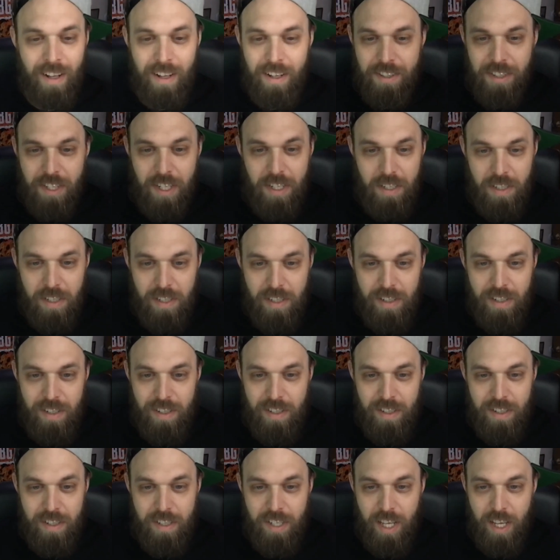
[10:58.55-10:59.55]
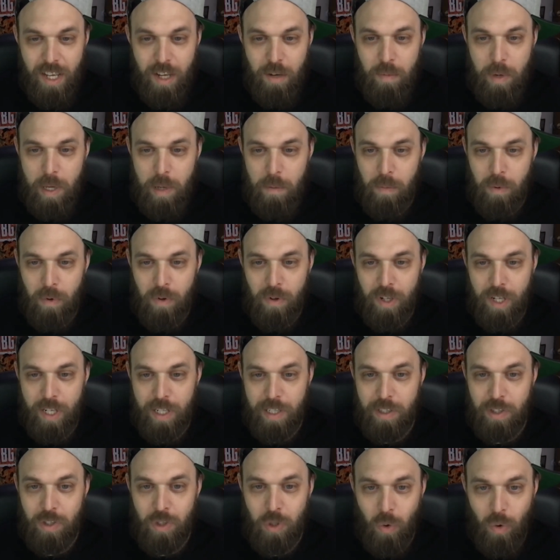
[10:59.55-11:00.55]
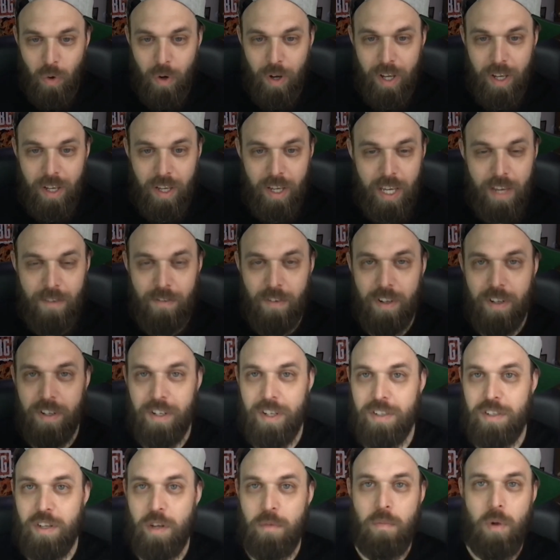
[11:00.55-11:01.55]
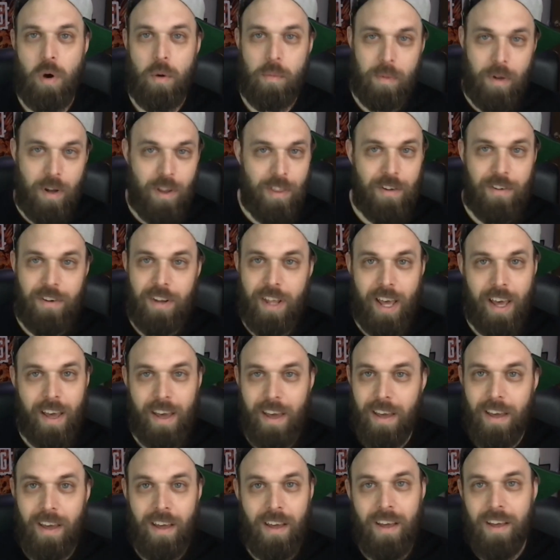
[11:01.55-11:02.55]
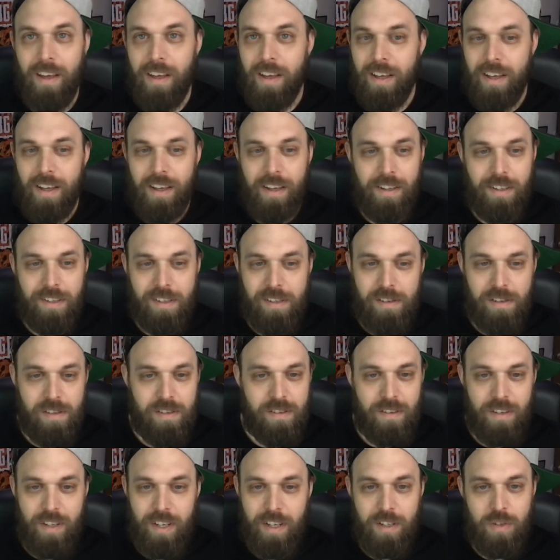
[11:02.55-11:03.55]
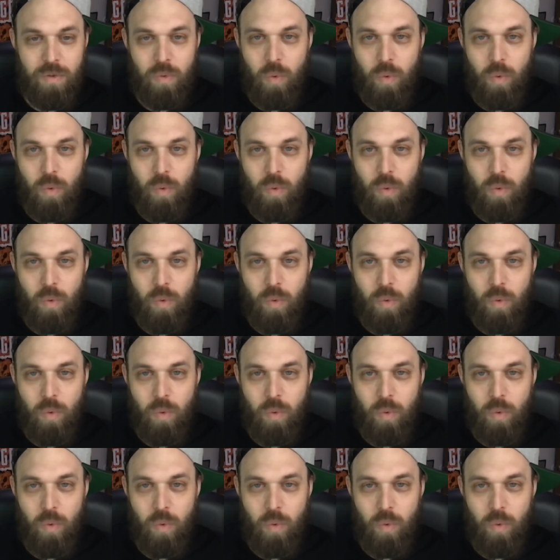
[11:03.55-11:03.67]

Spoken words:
Just seeing people enjoy even just a moment of their day is